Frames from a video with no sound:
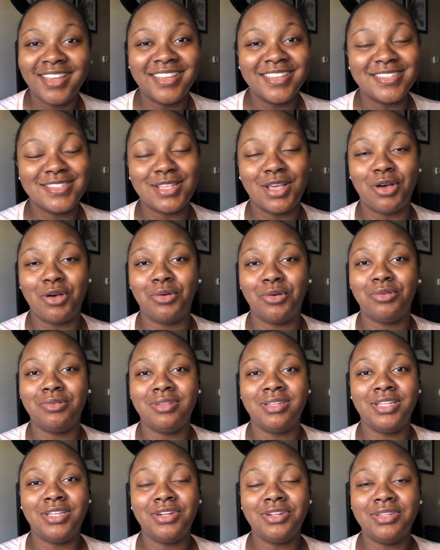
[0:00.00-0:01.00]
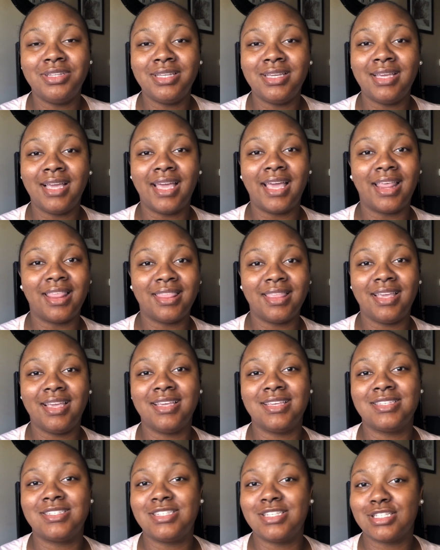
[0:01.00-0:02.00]
So literally, I think
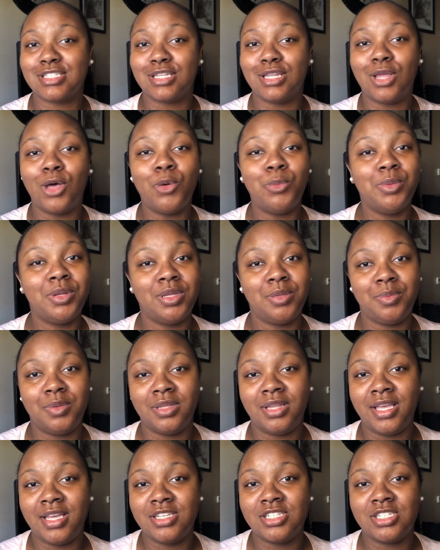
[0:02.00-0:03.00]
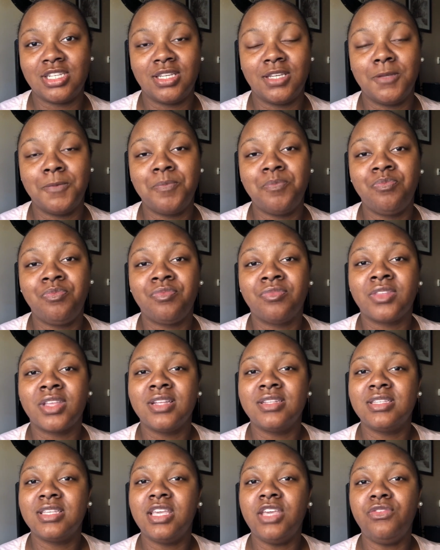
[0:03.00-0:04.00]
it's just low manipulation.
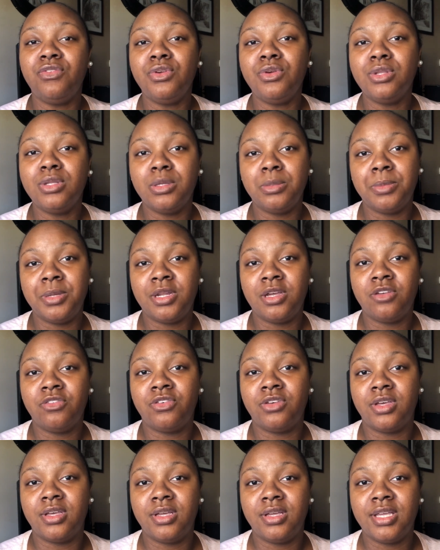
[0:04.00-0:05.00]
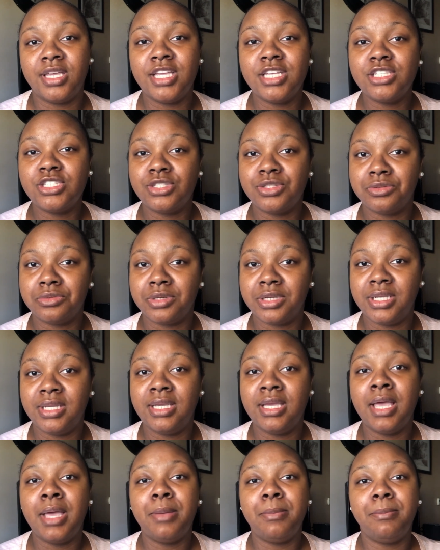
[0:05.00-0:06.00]
To give you a little bit of a history,
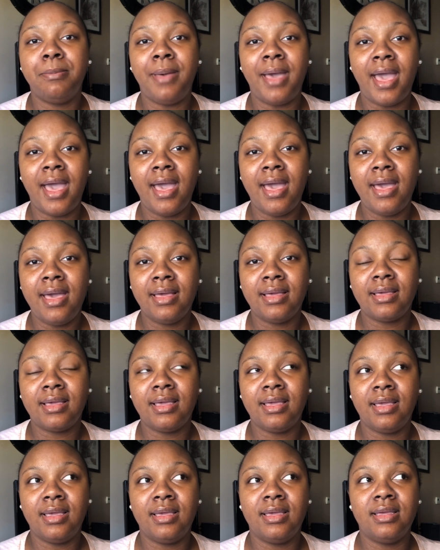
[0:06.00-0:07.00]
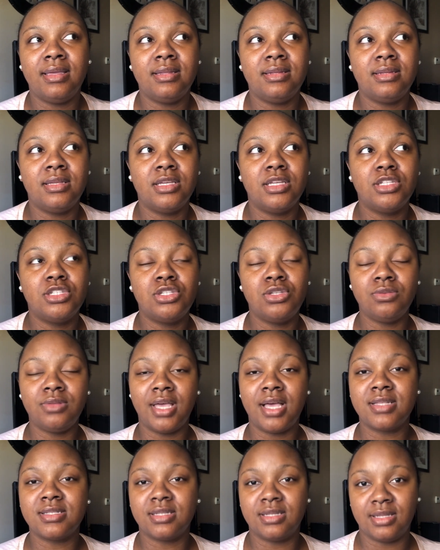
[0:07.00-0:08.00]
back in
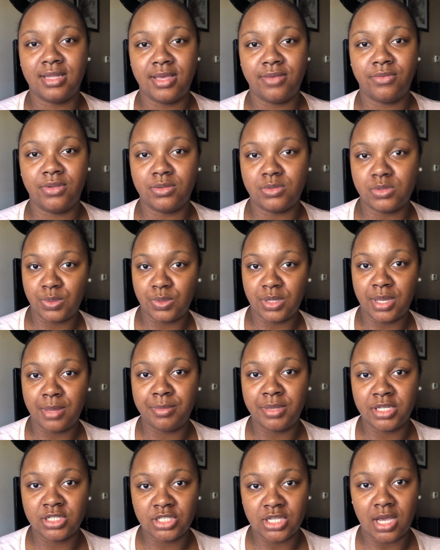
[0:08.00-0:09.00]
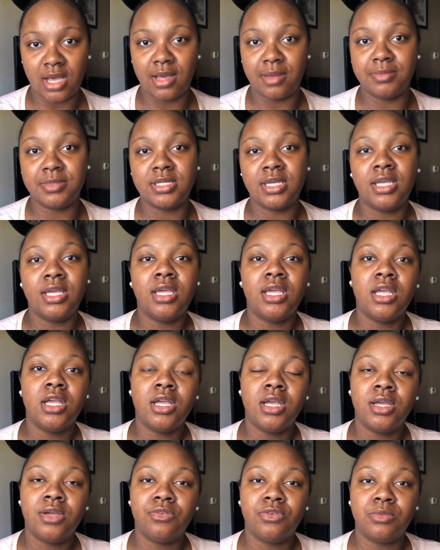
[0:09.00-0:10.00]
2011 was big chopped.
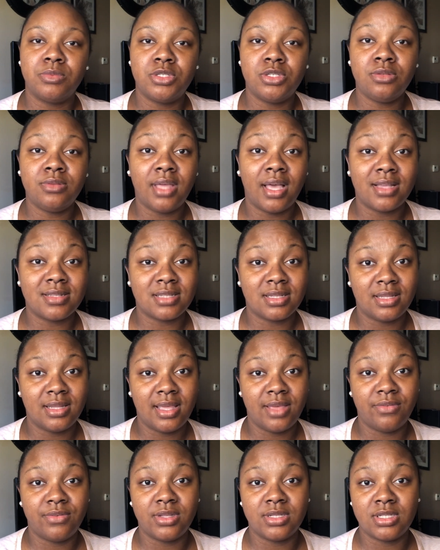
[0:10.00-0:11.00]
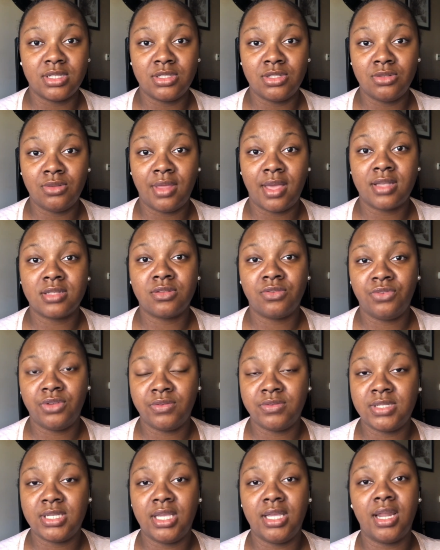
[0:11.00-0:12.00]
From 2011 to
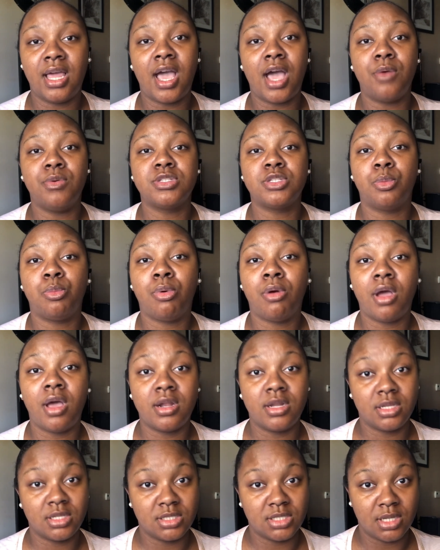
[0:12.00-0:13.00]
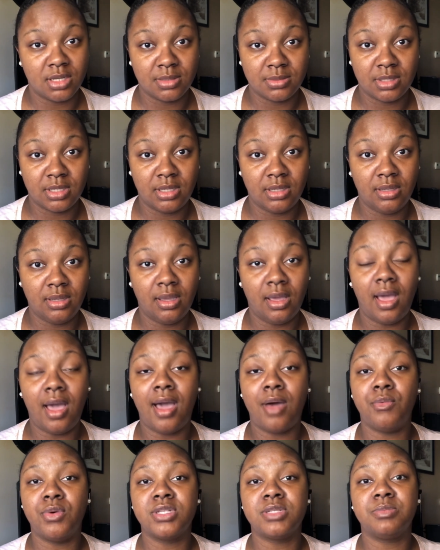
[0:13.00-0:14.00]
2015, I was a product junkie.
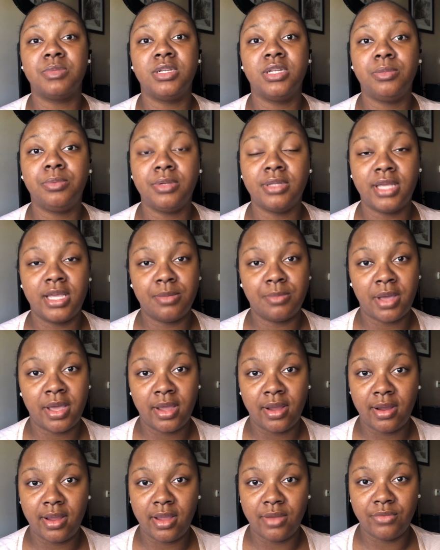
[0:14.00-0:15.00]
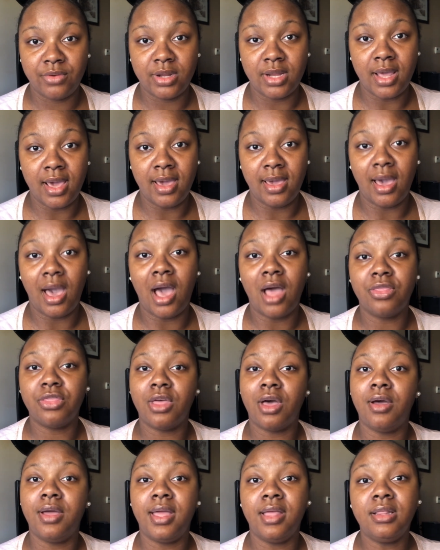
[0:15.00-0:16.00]
I was manipulating my hair every day. I
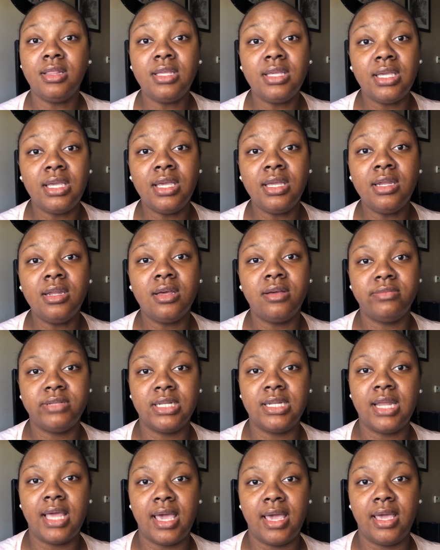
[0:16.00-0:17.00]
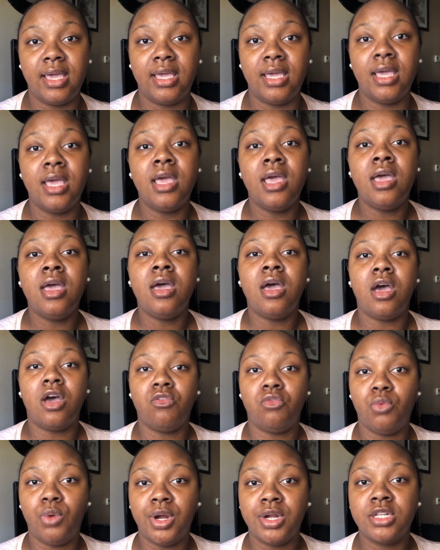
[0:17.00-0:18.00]
thought at the end of the day
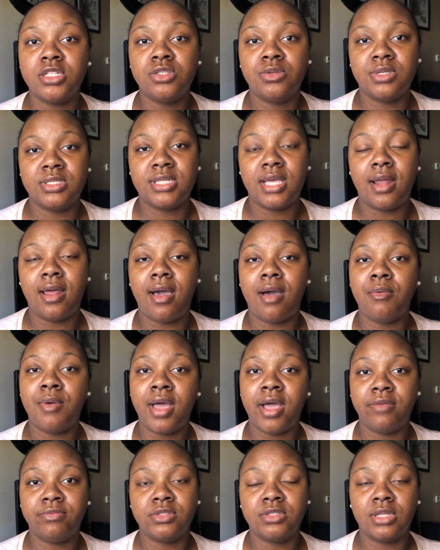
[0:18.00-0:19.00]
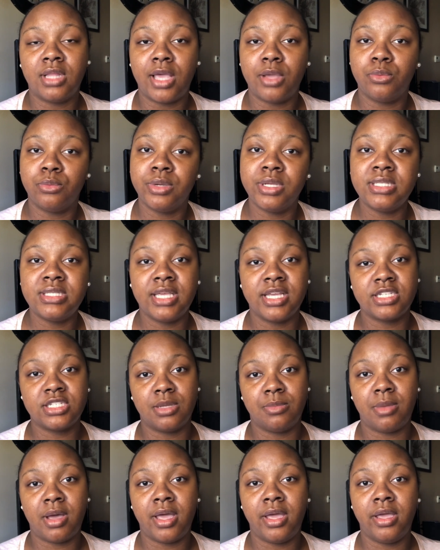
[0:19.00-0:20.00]
of wearing a twist out, I would have to
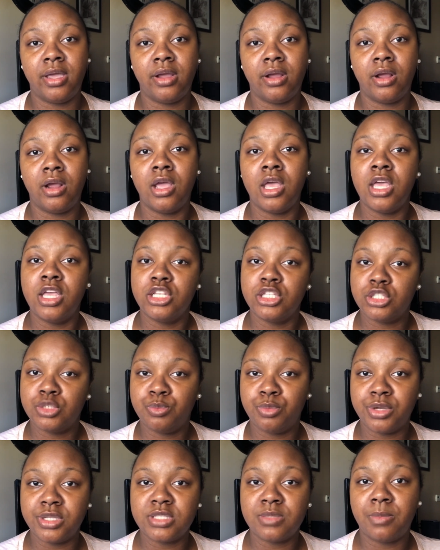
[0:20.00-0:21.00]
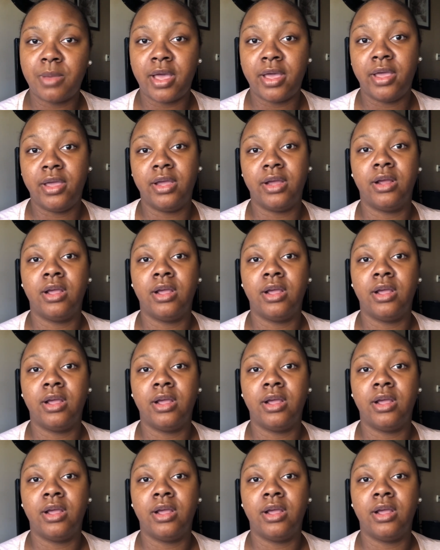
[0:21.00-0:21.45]
resection my hair, spritz my hair,